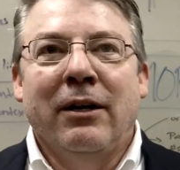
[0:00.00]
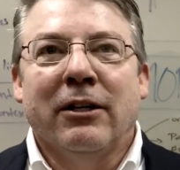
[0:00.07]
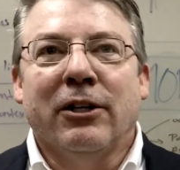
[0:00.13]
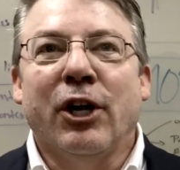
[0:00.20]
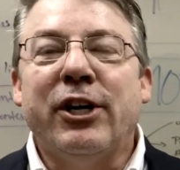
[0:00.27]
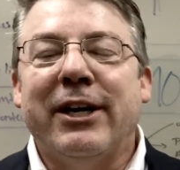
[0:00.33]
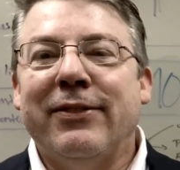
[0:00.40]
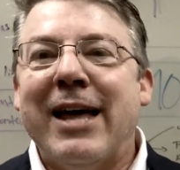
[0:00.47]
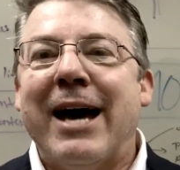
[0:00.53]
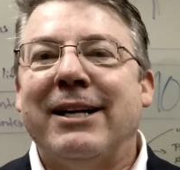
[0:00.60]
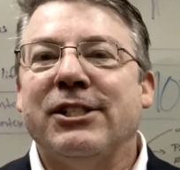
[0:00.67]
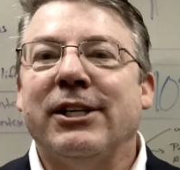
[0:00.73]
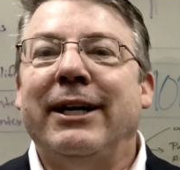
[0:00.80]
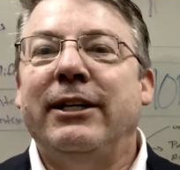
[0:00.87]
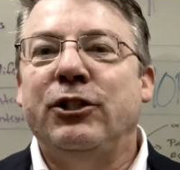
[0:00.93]
look at that
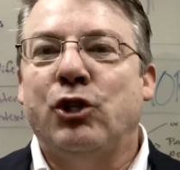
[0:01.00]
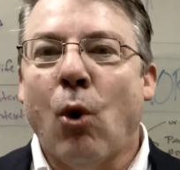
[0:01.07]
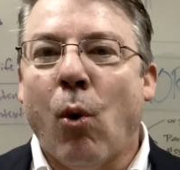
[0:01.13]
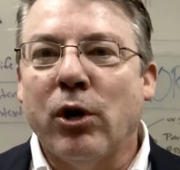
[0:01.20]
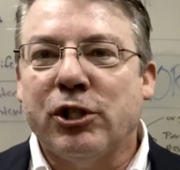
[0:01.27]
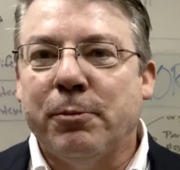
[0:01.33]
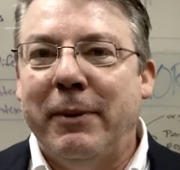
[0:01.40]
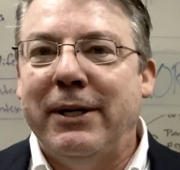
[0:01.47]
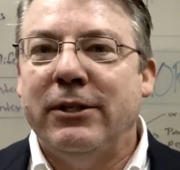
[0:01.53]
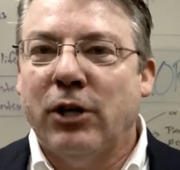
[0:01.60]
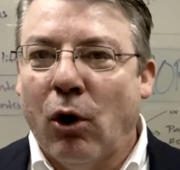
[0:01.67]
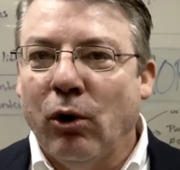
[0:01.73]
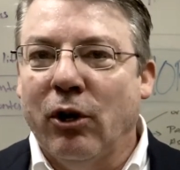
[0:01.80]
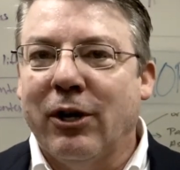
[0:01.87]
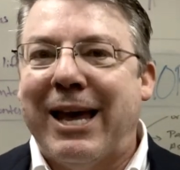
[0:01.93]
as an endorsement.
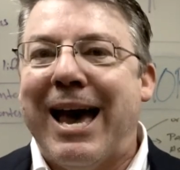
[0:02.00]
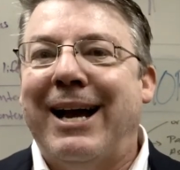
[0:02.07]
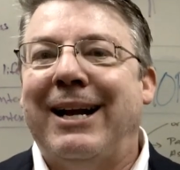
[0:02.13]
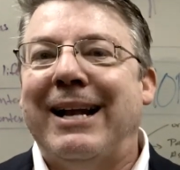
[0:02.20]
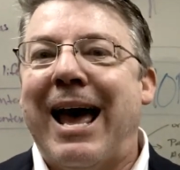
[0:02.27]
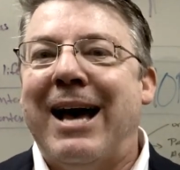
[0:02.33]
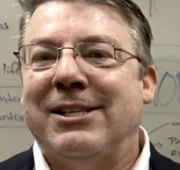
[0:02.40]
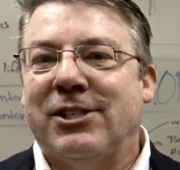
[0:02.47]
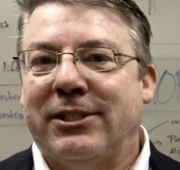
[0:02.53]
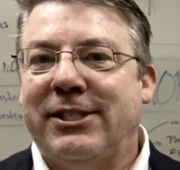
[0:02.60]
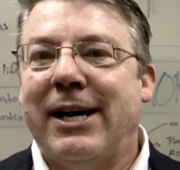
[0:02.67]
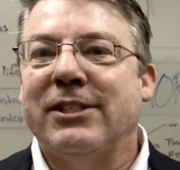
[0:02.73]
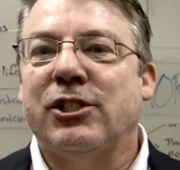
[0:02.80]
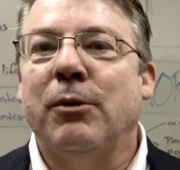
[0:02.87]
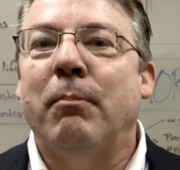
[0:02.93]
Don't look at it as a
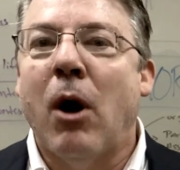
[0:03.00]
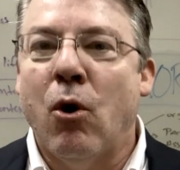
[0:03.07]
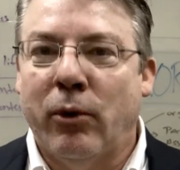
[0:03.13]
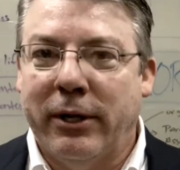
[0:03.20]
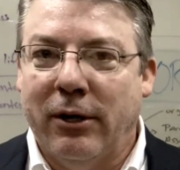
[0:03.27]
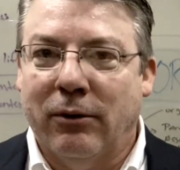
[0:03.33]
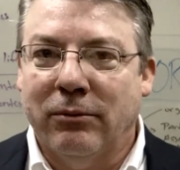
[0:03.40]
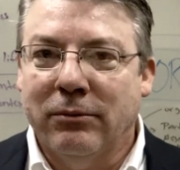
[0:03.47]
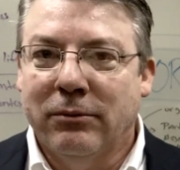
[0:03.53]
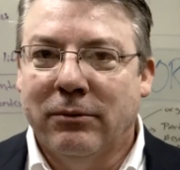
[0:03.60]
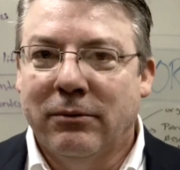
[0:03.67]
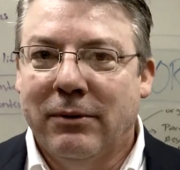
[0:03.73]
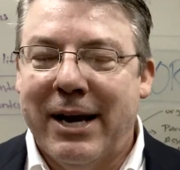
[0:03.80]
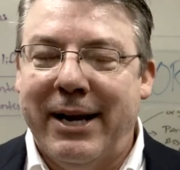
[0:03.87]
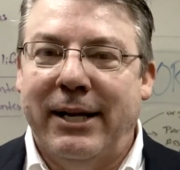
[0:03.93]
testimonial.
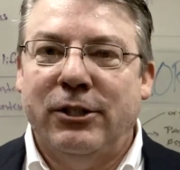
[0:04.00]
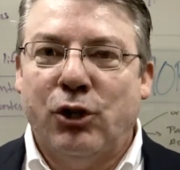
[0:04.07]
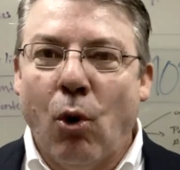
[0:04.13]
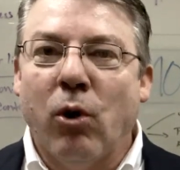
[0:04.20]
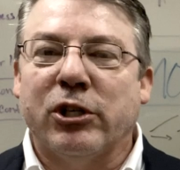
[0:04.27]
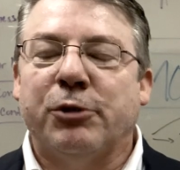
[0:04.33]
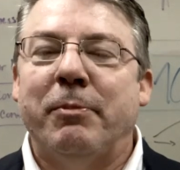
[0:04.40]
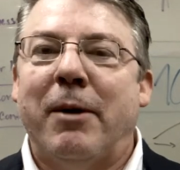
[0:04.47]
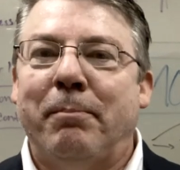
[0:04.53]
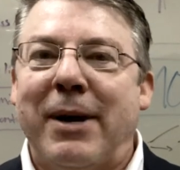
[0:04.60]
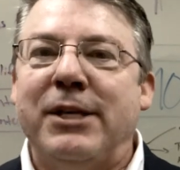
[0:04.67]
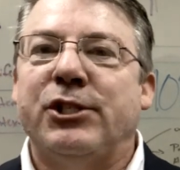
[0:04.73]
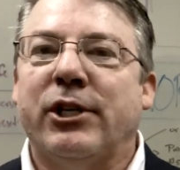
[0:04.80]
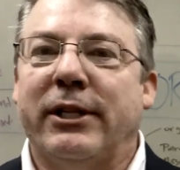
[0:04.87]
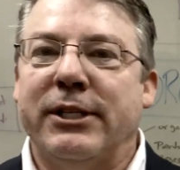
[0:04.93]
An endorsement
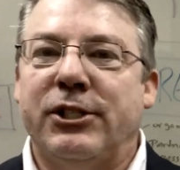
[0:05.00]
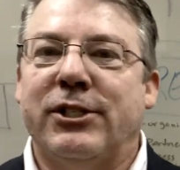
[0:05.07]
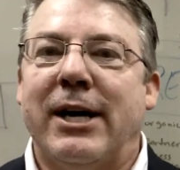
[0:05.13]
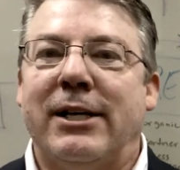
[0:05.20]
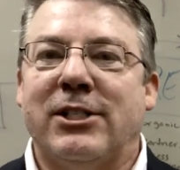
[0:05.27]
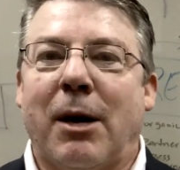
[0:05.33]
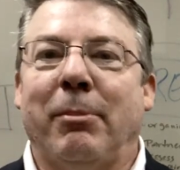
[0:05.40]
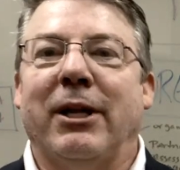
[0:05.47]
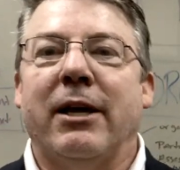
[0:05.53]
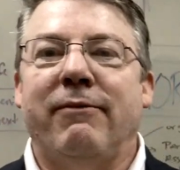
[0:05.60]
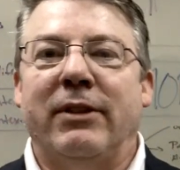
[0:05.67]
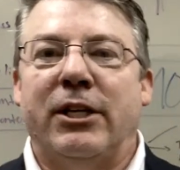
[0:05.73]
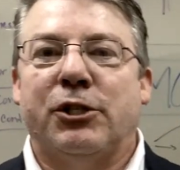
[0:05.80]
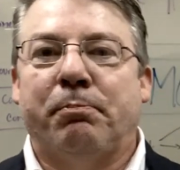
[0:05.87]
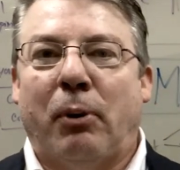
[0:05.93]
basically says, I believe
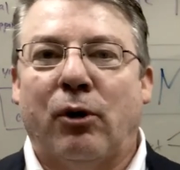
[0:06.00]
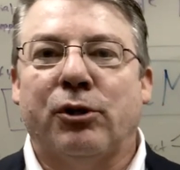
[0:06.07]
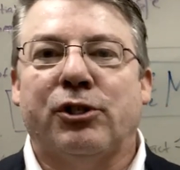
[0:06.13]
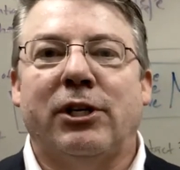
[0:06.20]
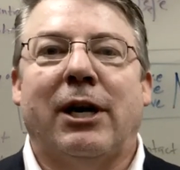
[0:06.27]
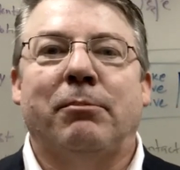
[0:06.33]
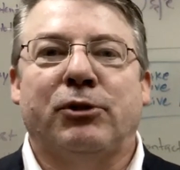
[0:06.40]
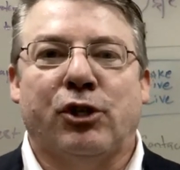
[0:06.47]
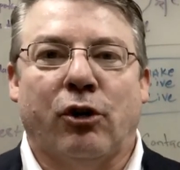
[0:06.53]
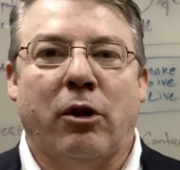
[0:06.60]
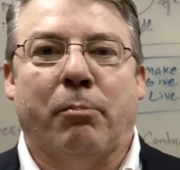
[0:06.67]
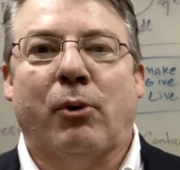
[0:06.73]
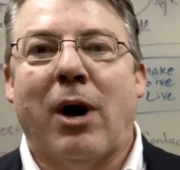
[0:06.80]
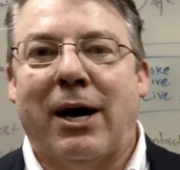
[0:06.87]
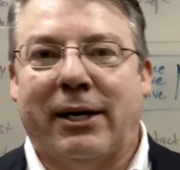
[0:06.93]
in this person. I'm sure
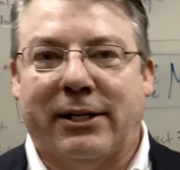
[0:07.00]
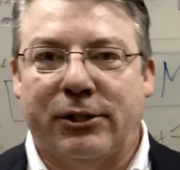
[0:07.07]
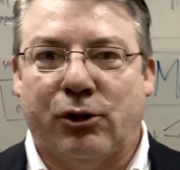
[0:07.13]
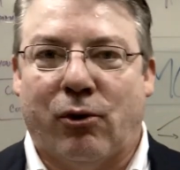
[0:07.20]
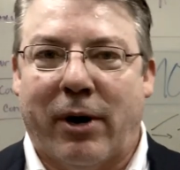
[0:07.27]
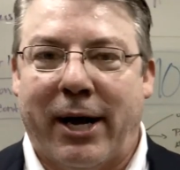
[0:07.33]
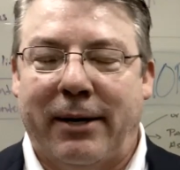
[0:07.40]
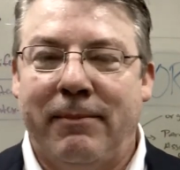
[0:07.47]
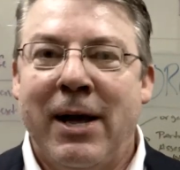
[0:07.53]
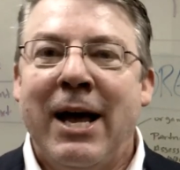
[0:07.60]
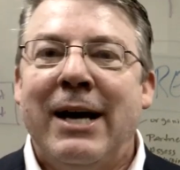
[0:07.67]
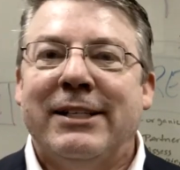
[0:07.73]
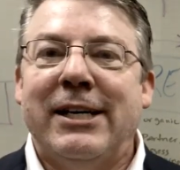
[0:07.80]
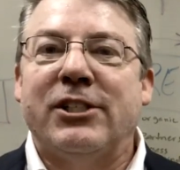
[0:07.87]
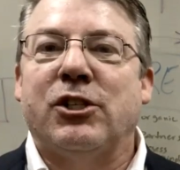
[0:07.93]
the product is great.
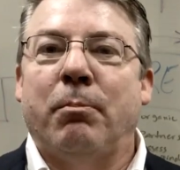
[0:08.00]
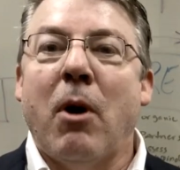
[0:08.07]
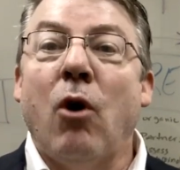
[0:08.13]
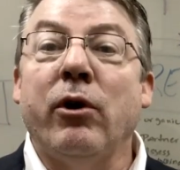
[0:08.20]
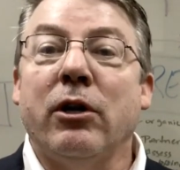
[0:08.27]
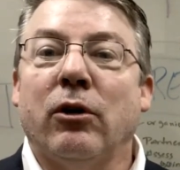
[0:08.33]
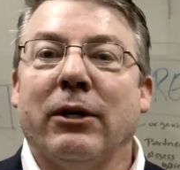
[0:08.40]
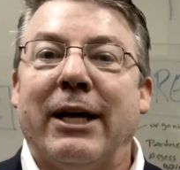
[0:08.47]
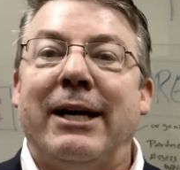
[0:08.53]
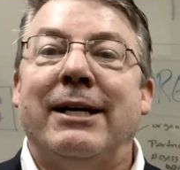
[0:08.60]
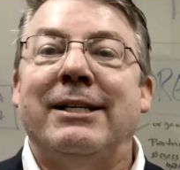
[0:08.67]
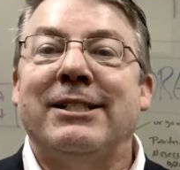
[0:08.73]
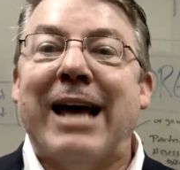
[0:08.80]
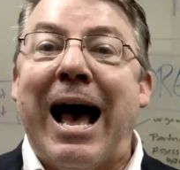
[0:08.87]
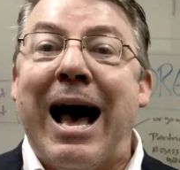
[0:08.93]
Testimonial
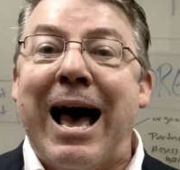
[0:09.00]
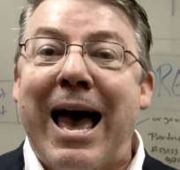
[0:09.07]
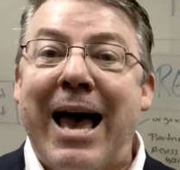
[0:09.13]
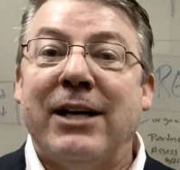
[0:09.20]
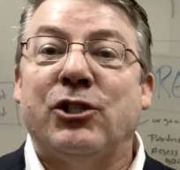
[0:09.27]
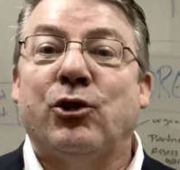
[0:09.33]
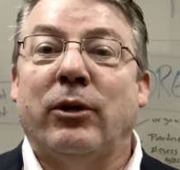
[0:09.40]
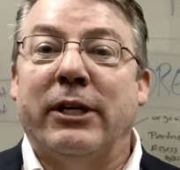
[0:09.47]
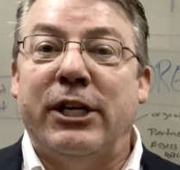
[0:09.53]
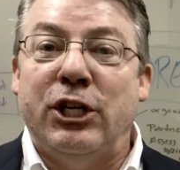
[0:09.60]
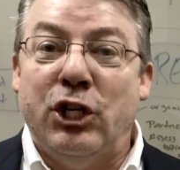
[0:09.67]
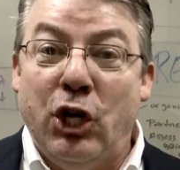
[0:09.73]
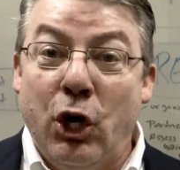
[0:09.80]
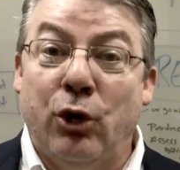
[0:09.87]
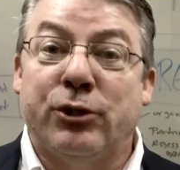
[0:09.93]
is, I actually
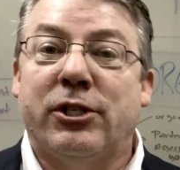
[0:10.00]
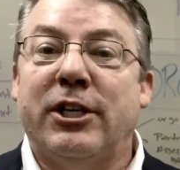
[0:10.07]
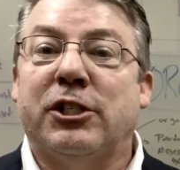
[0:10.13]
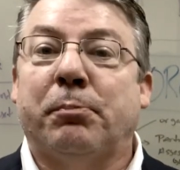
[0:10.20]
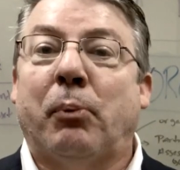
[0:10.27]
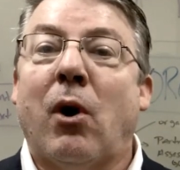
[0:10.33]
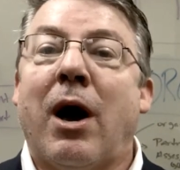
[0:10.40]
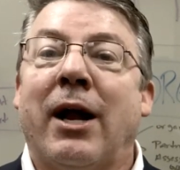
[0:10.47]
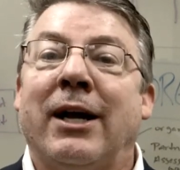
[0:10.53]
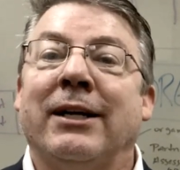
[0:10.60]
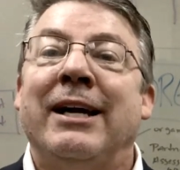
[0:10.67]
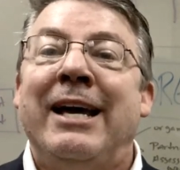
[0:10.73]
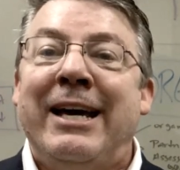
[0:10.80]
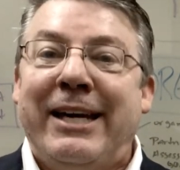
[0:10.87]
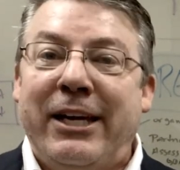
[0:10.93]
use this
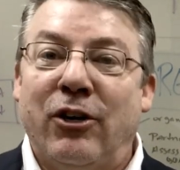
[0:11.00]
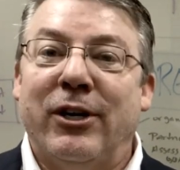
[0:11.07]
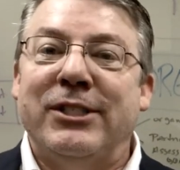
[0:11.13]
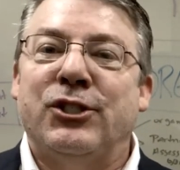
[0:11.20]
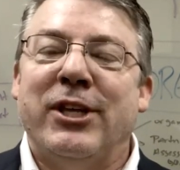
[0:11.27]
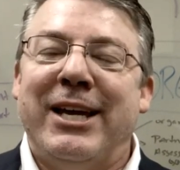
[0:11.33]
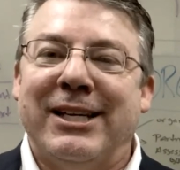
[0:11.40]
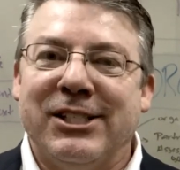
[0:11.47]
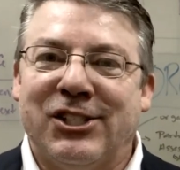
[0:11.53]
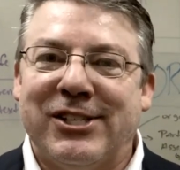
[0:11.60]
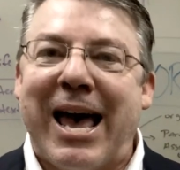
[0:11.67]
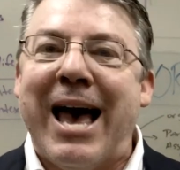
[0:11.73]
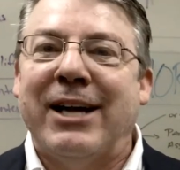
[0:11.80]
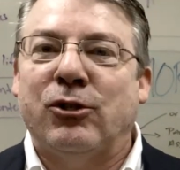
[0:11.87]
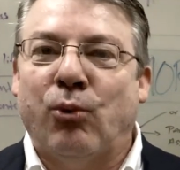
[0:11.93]
product. Here is the
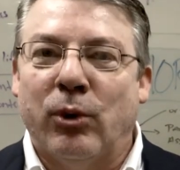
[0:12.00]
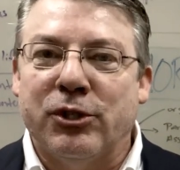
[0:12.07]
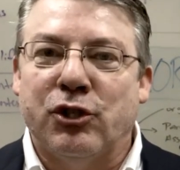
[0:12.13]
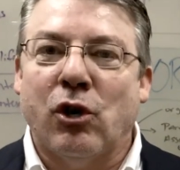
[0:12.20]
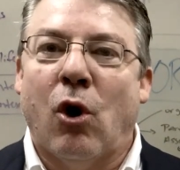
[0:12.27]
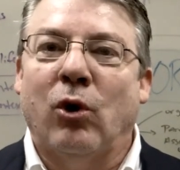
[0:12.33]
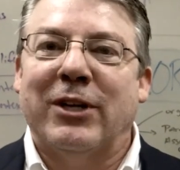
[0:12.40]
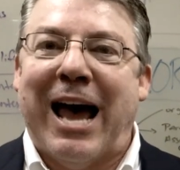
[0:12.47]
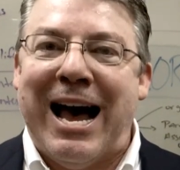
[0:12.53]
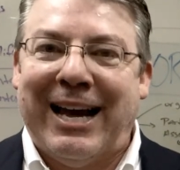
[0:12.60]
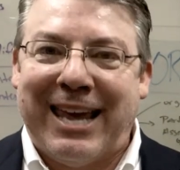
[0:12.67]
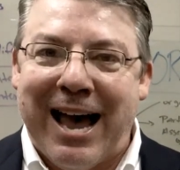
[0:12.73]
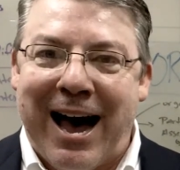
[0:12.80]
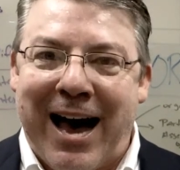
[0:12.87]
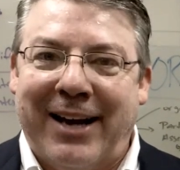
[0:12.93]
exact result I
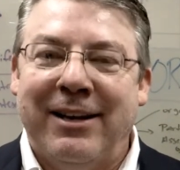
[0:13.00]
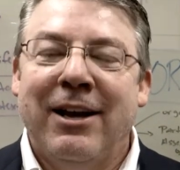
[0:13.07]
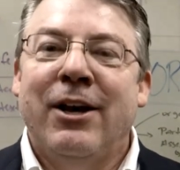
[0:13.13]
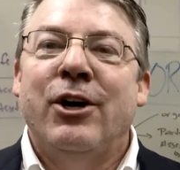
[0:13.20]
got.